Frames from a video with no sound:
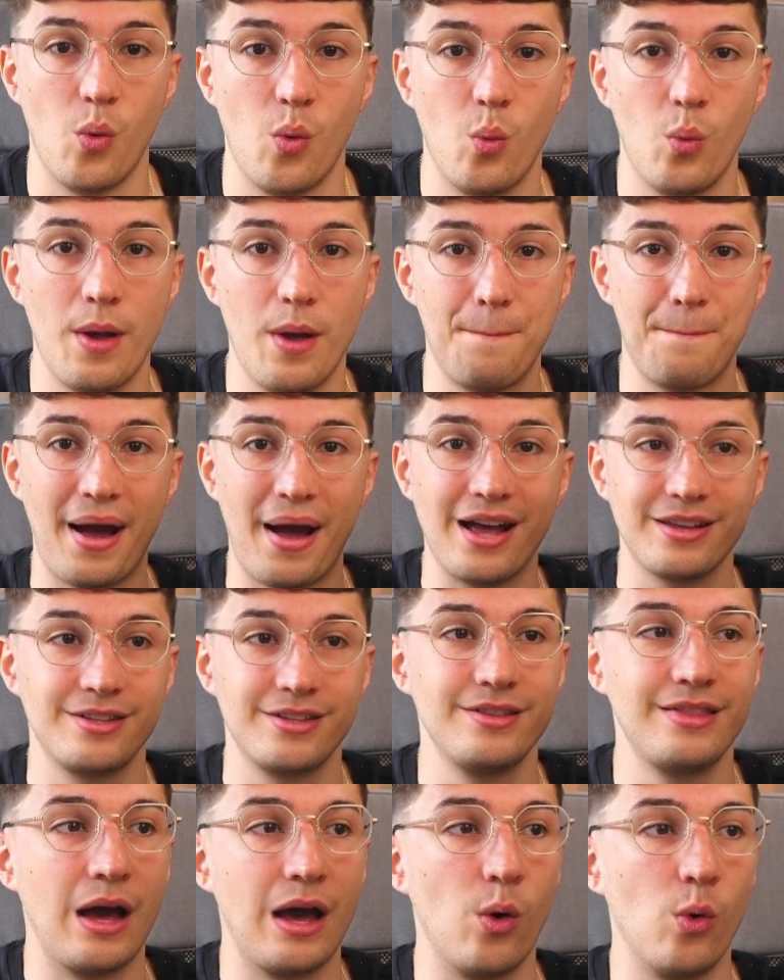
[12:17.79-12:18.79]
We're
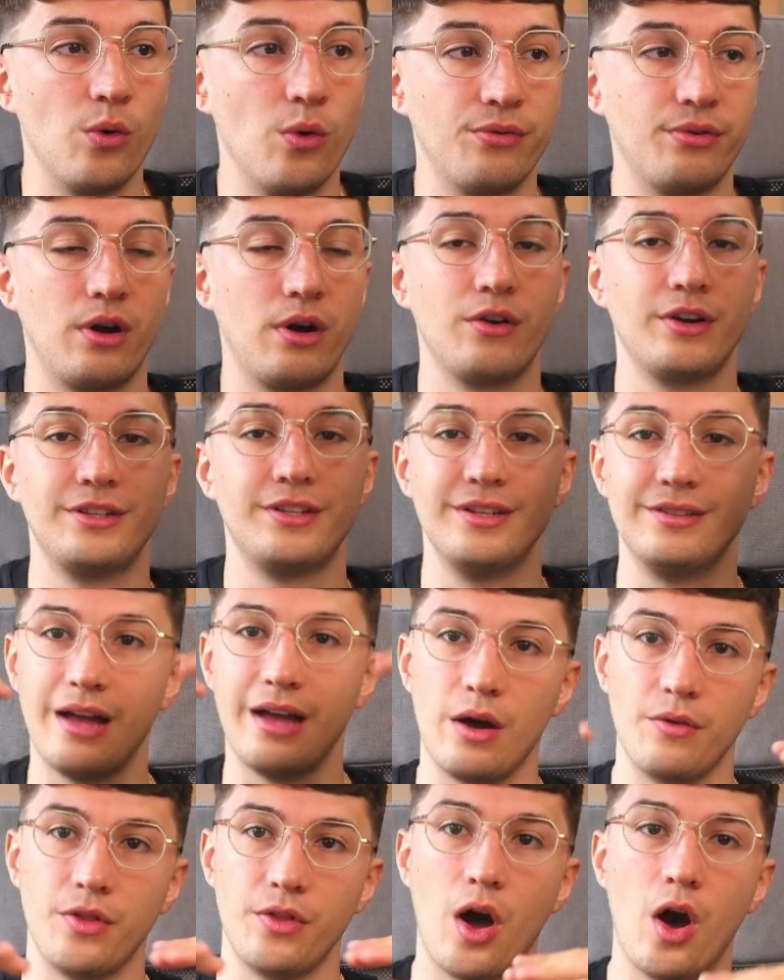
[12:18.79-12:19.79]
passing that authority
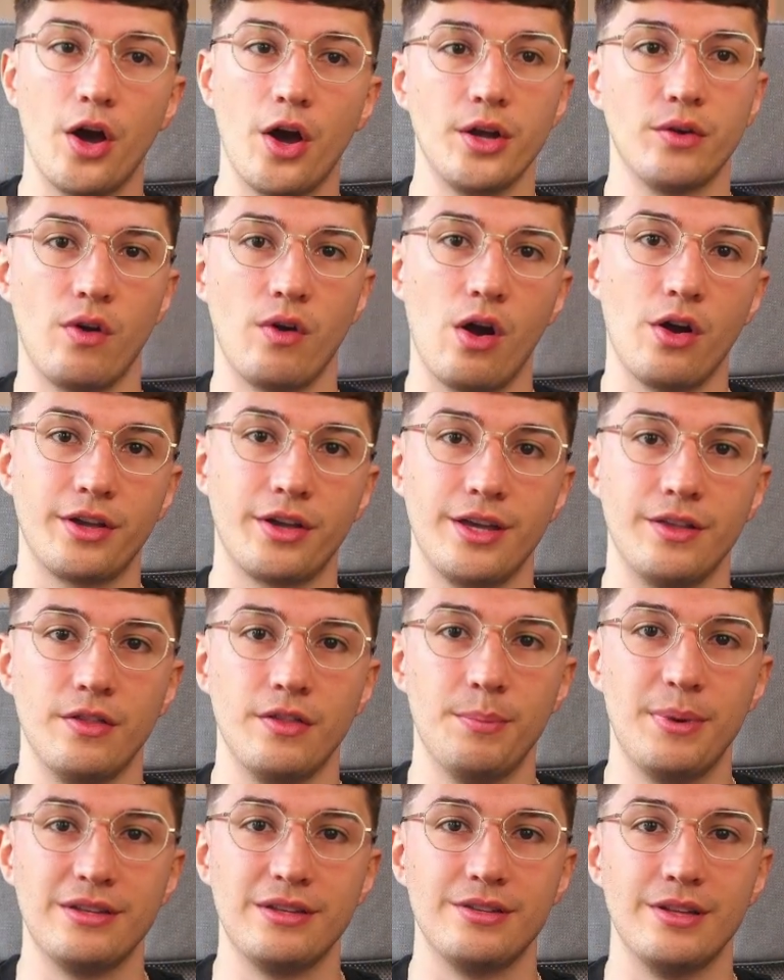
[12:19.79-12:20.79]
down the hierarchy in
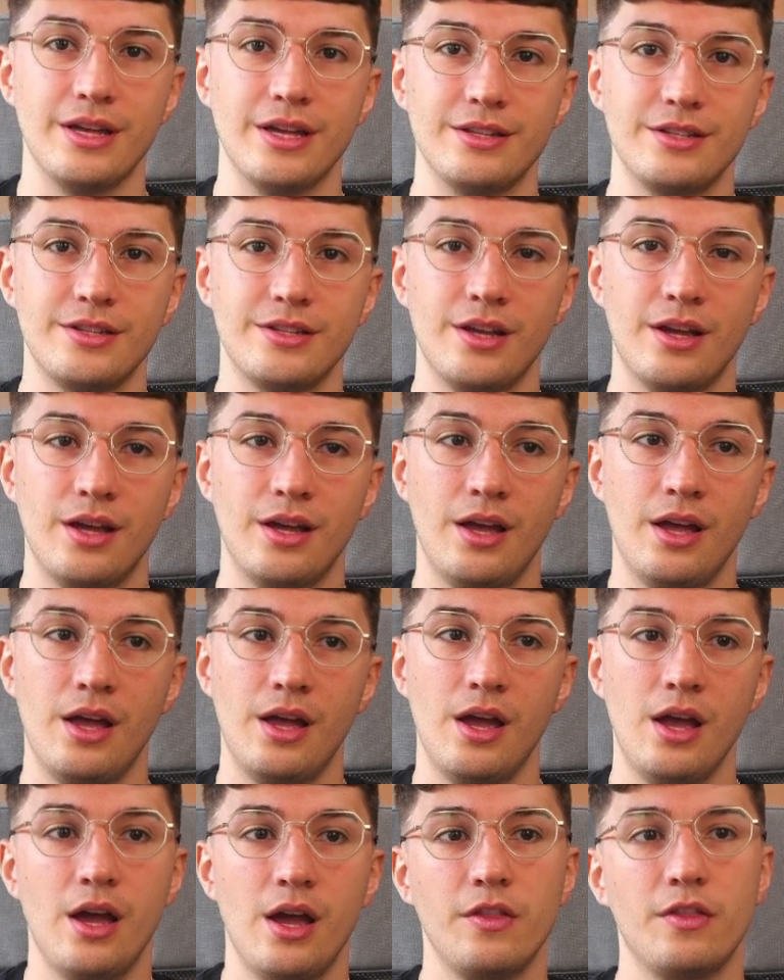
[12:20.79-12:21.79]
the business.
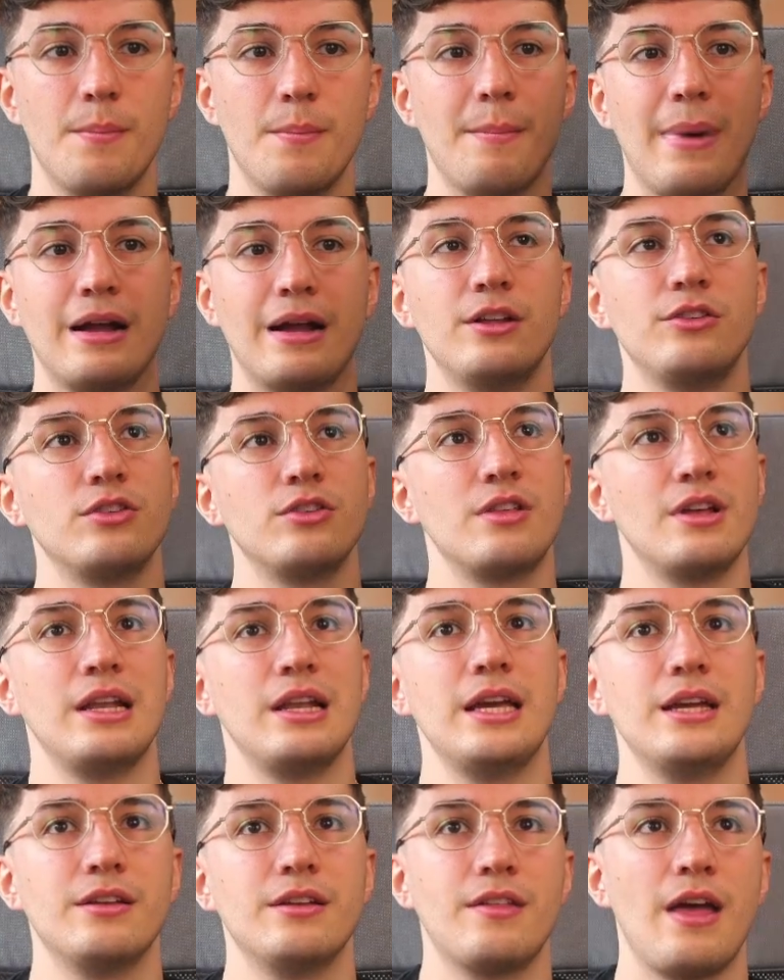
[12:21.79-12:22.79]
The manager, the
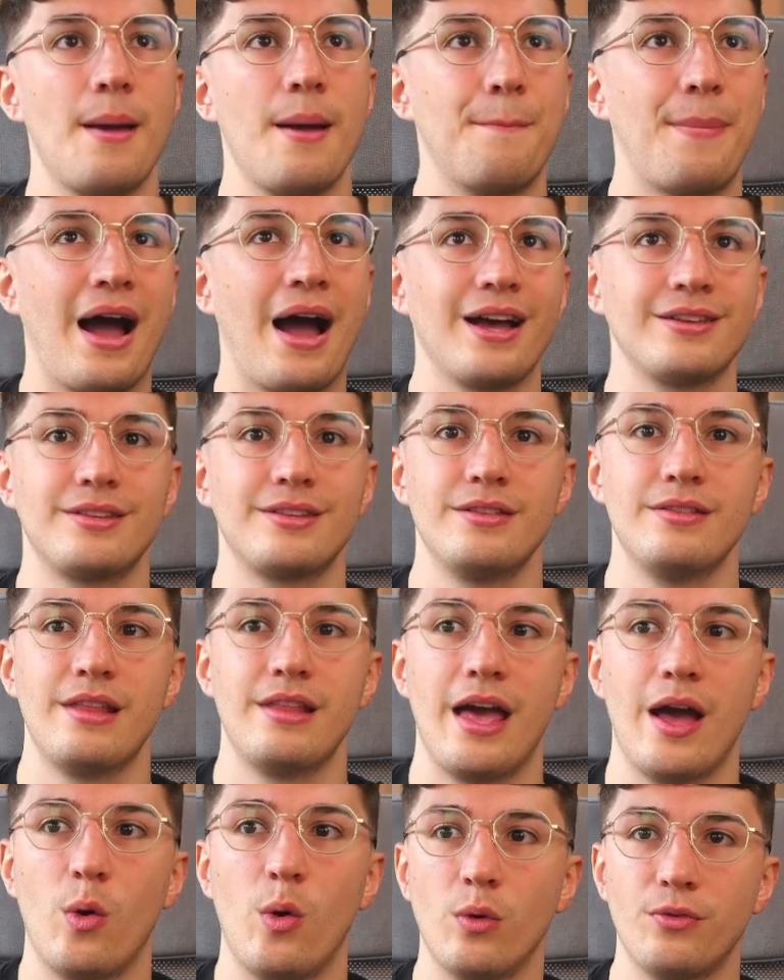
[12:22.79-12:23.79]
leader, they're passing
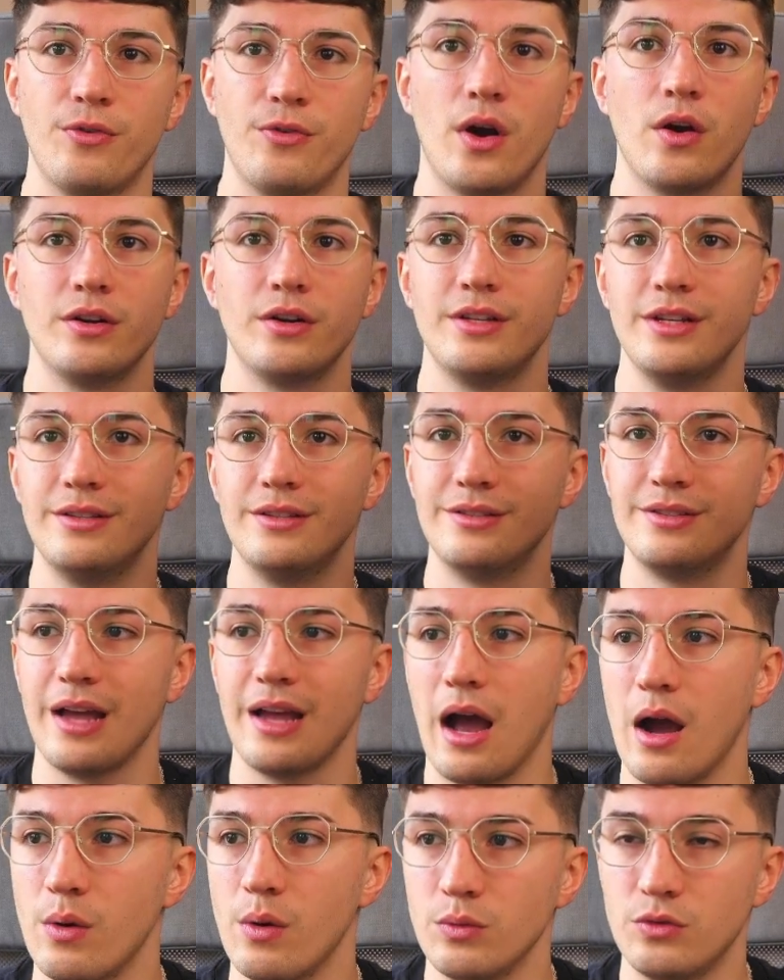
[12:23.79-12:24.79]
their authority
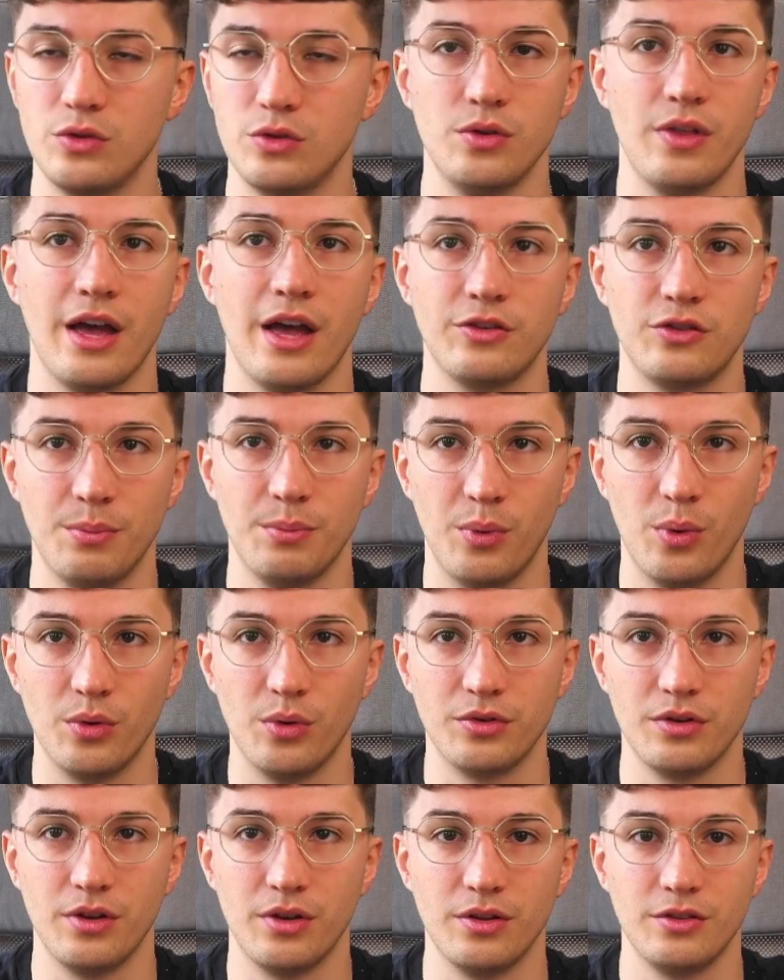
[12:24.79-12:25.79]
down to their
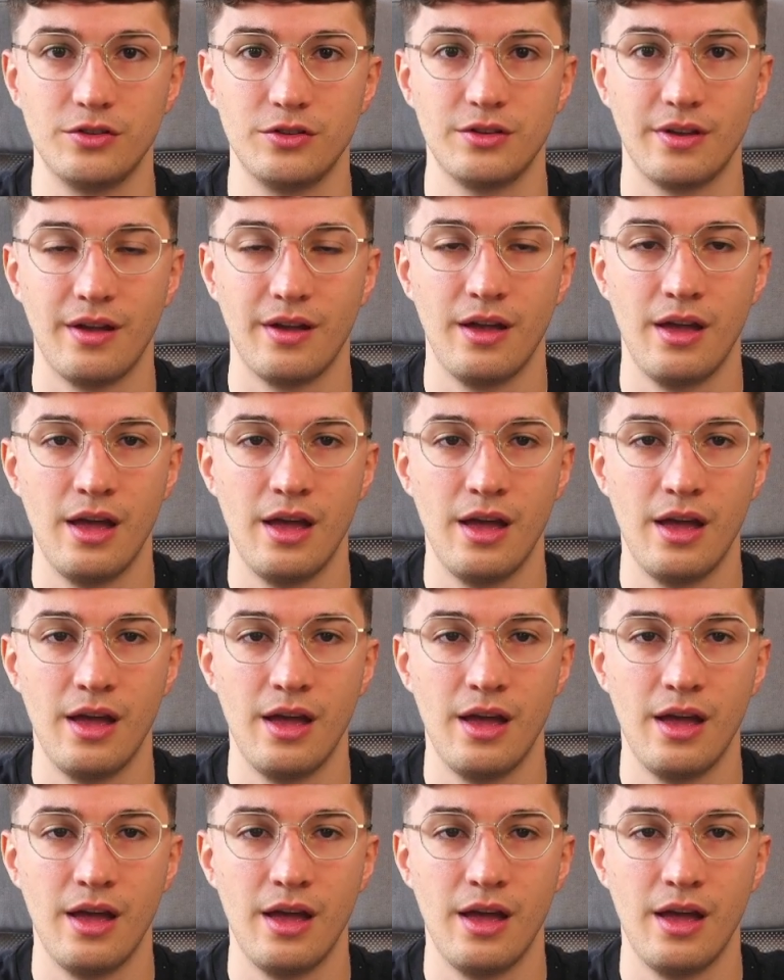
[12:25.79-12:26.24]
subordinates.